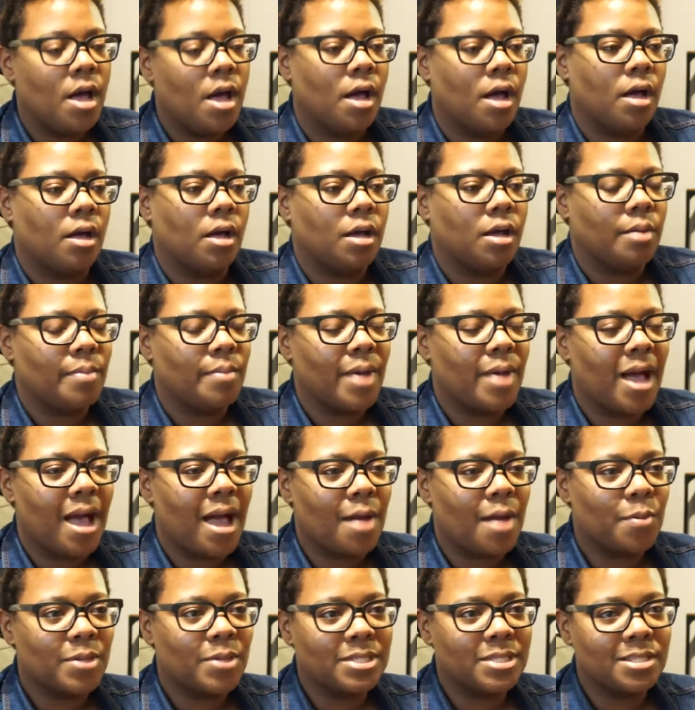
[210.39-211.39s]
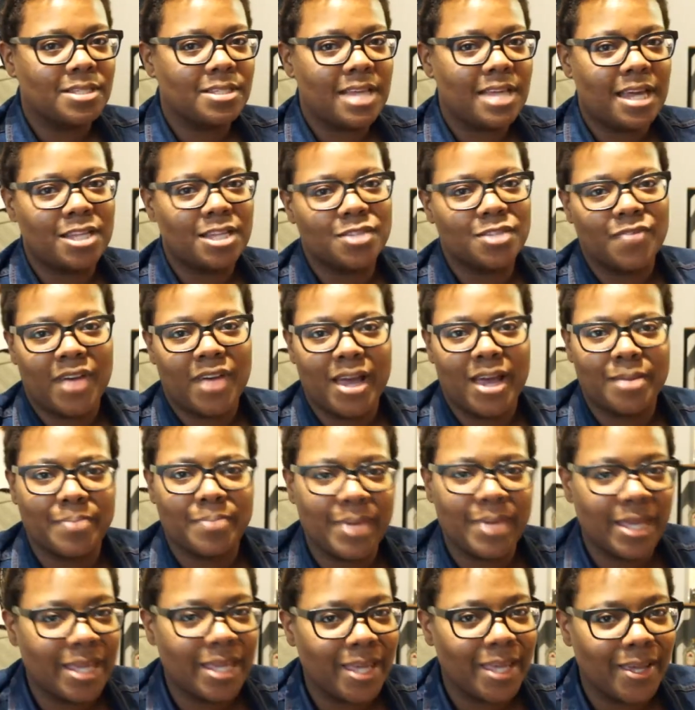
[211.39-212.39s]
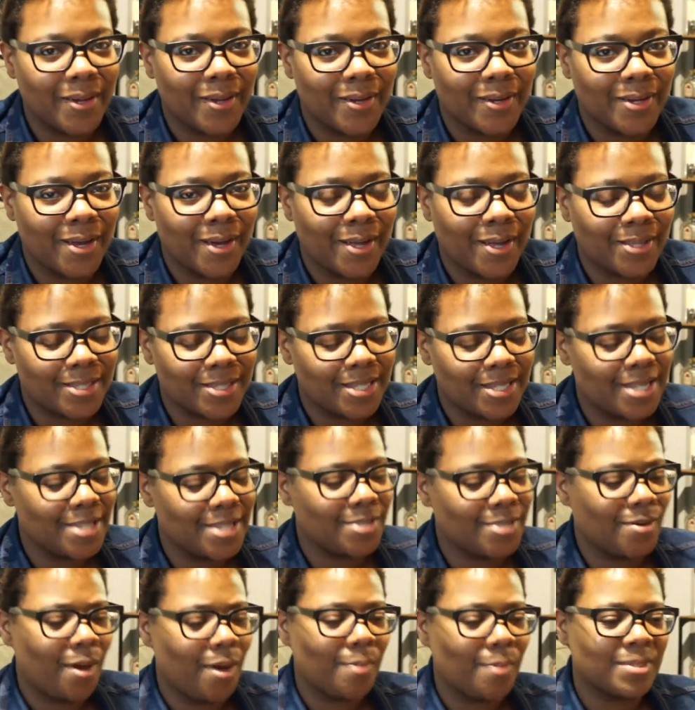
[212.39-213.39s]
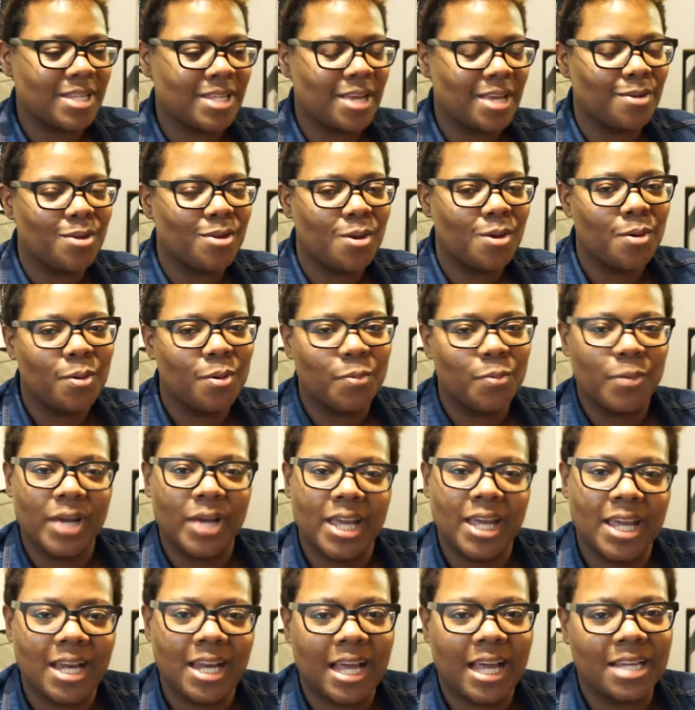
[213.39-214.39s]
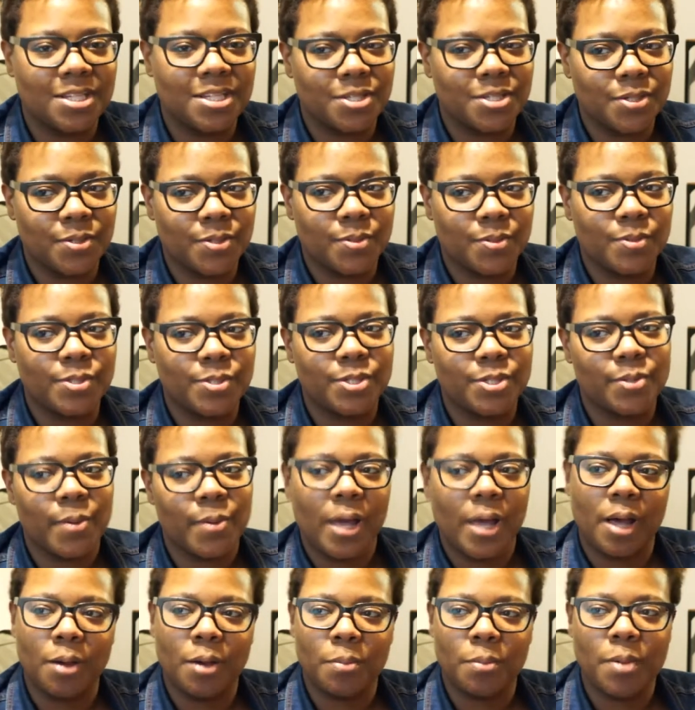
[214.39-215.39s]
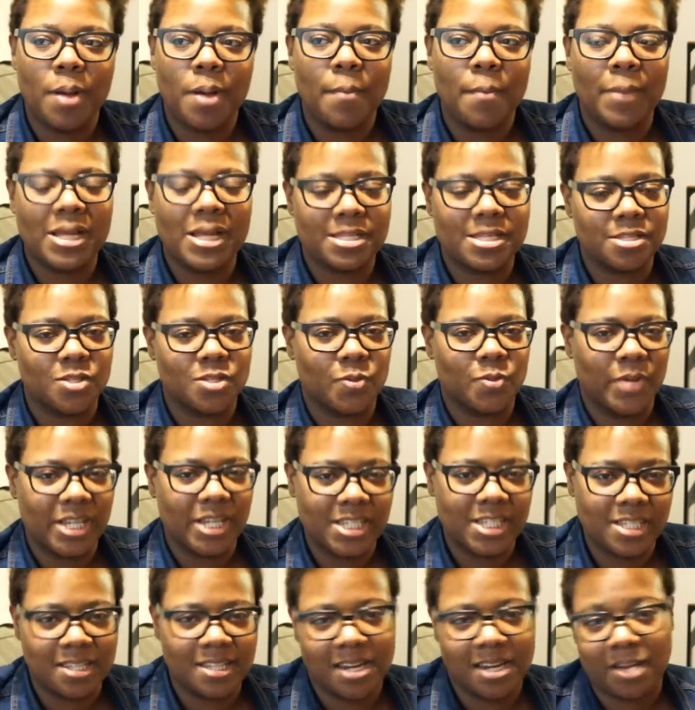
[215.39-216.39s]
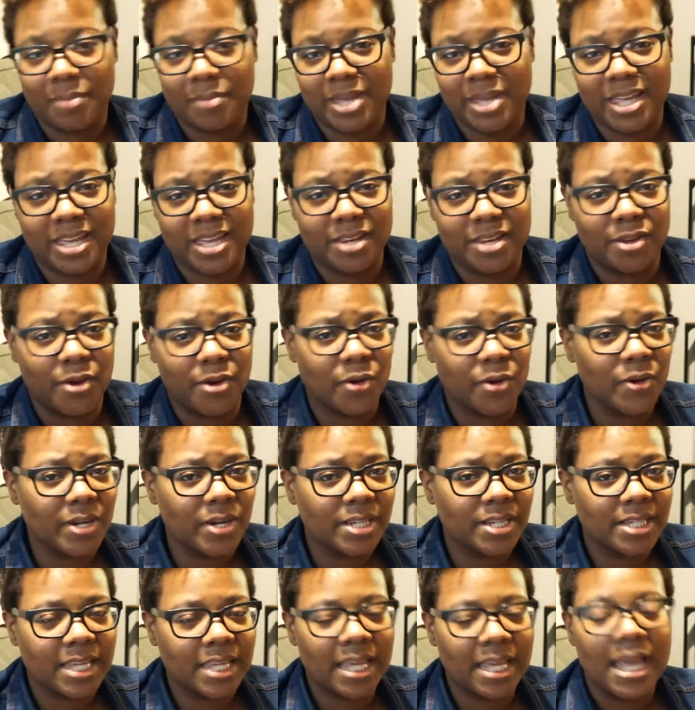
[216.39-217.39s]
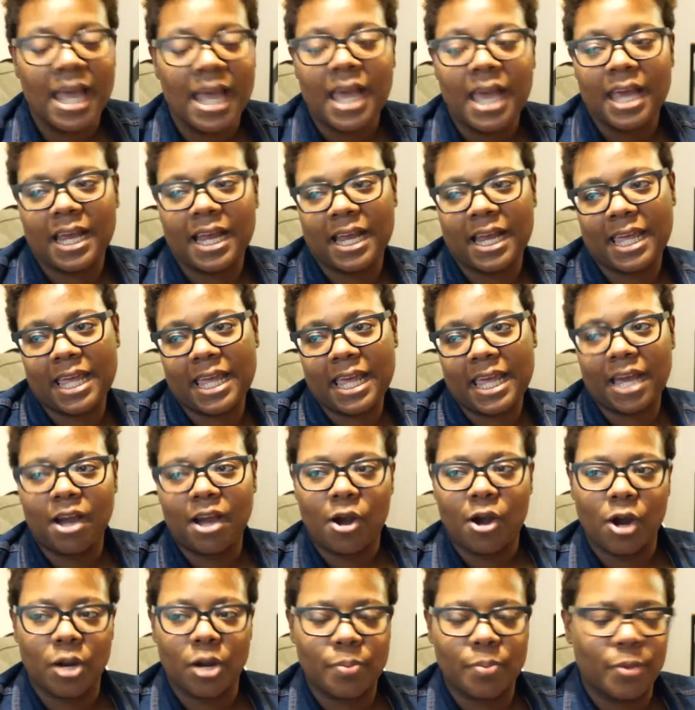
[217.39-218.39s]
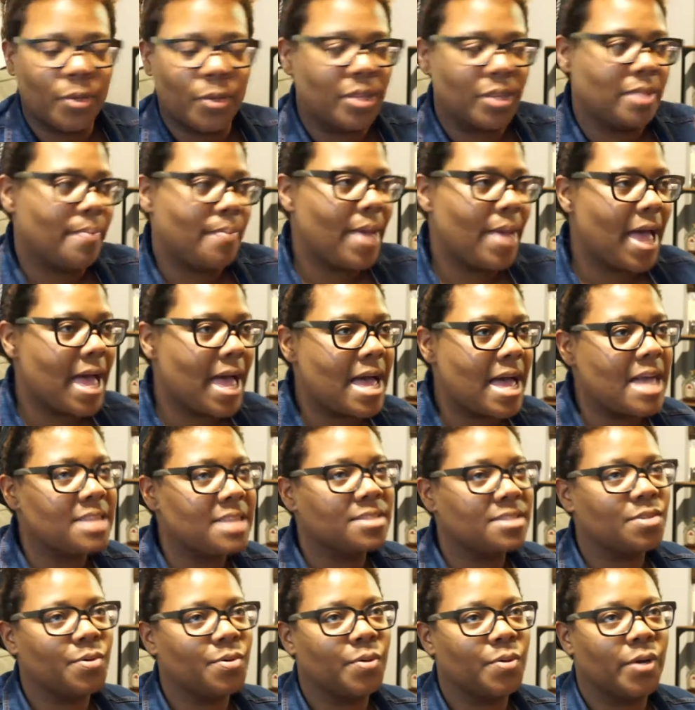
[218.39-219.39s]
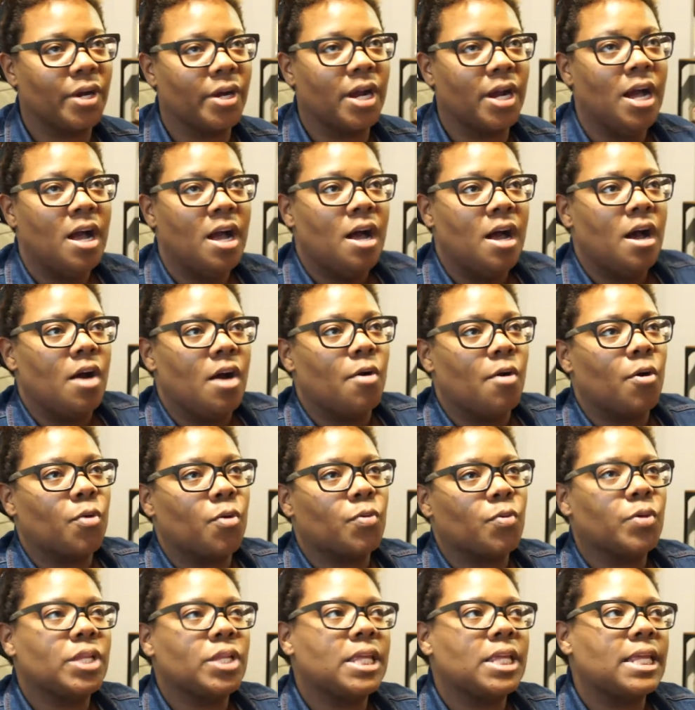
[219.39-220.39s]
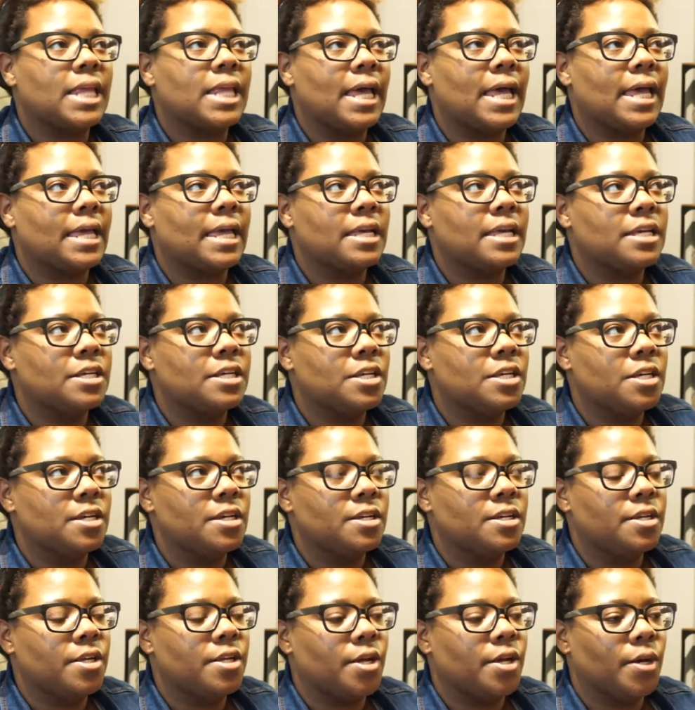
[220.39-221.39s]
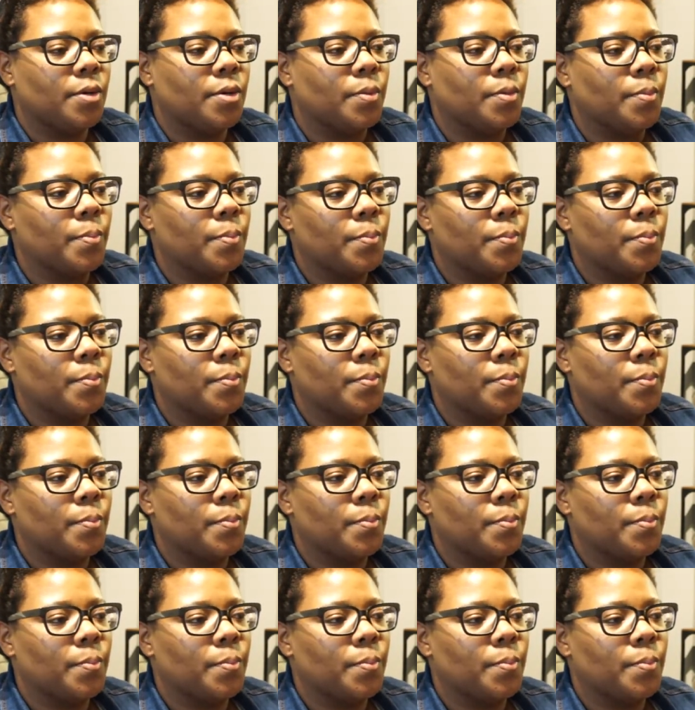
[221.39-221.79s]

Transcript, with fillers: Um, I wasn't satisfied being here in Austin, so I was like, you know what, what can I do to help my situation that I'm in currently? And I can't harp on the past or, or really like, you know,